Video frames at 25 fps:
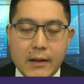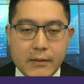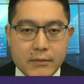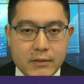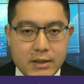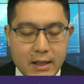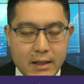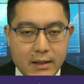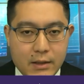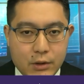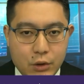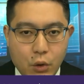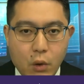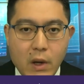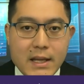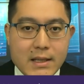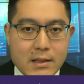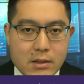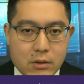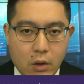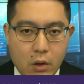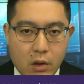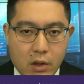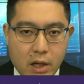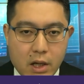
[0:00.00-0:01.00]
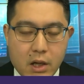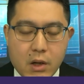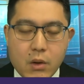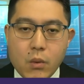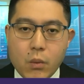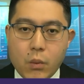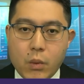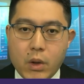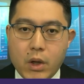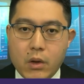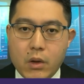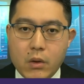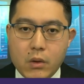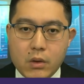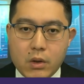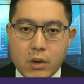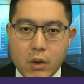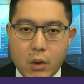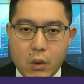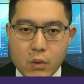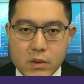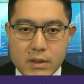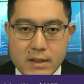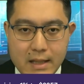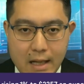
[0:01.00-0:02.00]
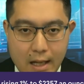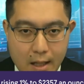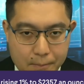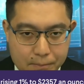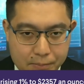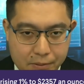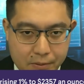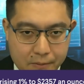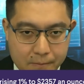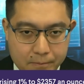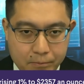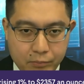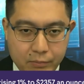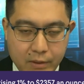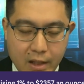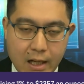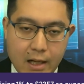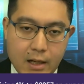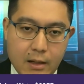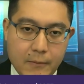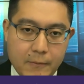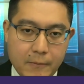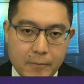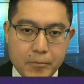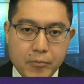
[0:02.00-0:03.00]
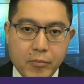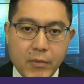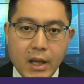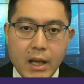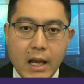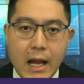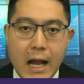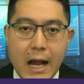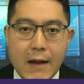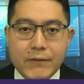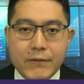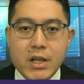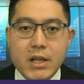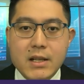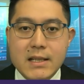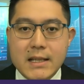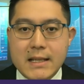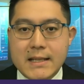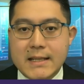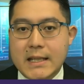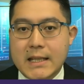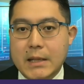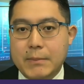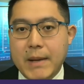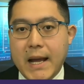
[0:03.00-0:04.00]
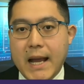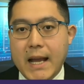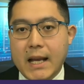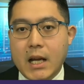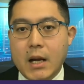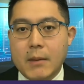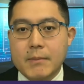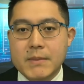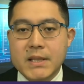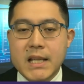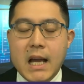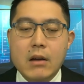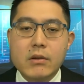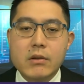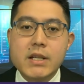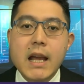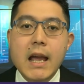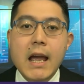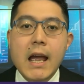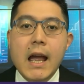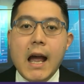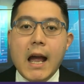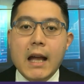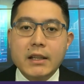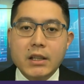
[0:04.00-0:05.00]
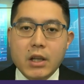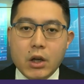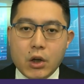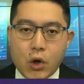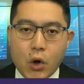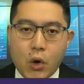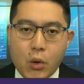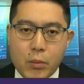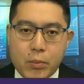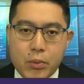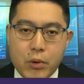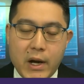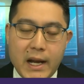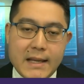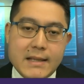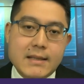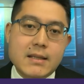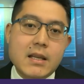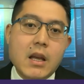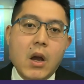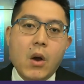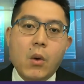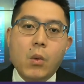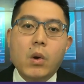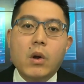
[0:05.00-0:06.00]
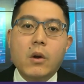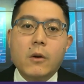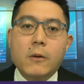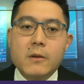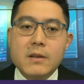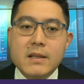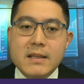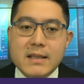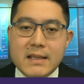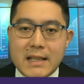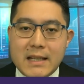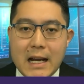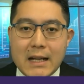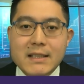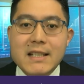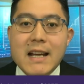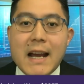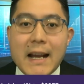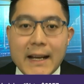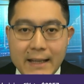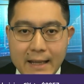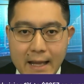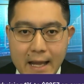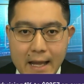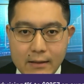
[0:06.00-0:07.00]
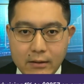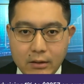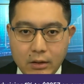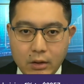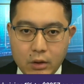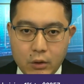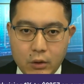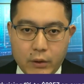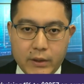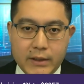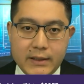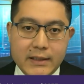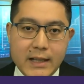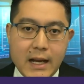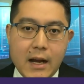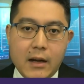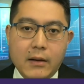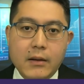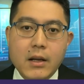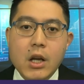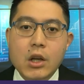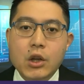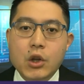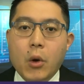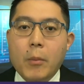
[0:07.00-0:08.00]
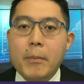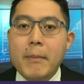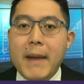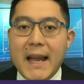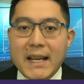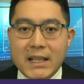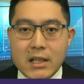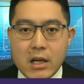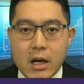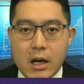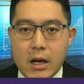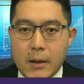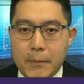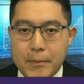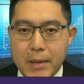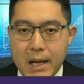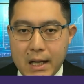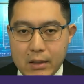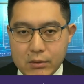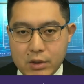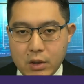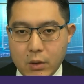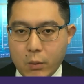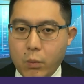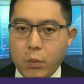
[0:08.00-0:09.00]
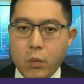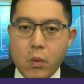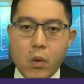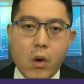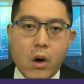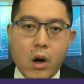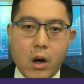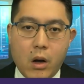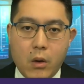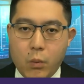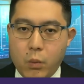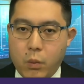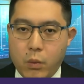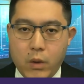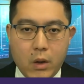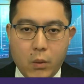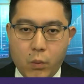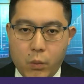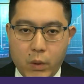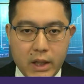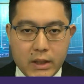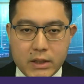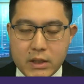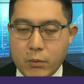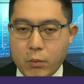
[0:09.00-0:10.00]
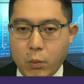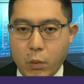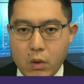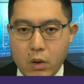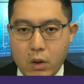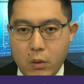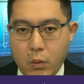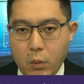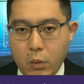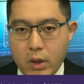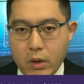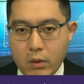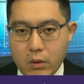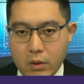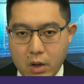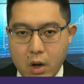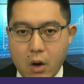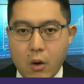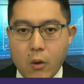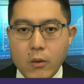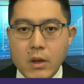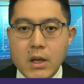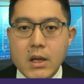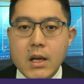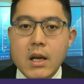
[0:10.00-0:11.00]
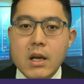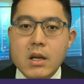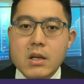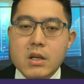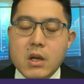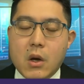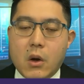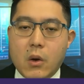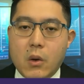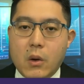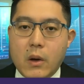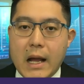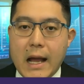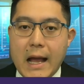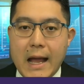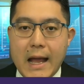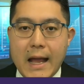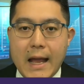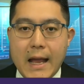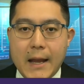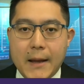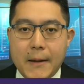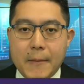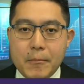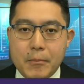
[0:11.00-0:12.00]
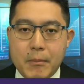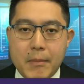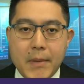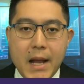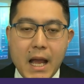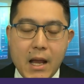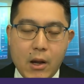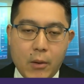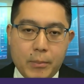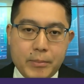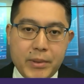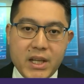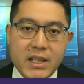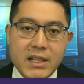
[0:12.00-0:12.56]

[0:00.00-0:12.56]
uh, the US dollar will goes up um, after the CPI comes out, and the gold price will start again going down, no matter about the war where, where the war will go. So I my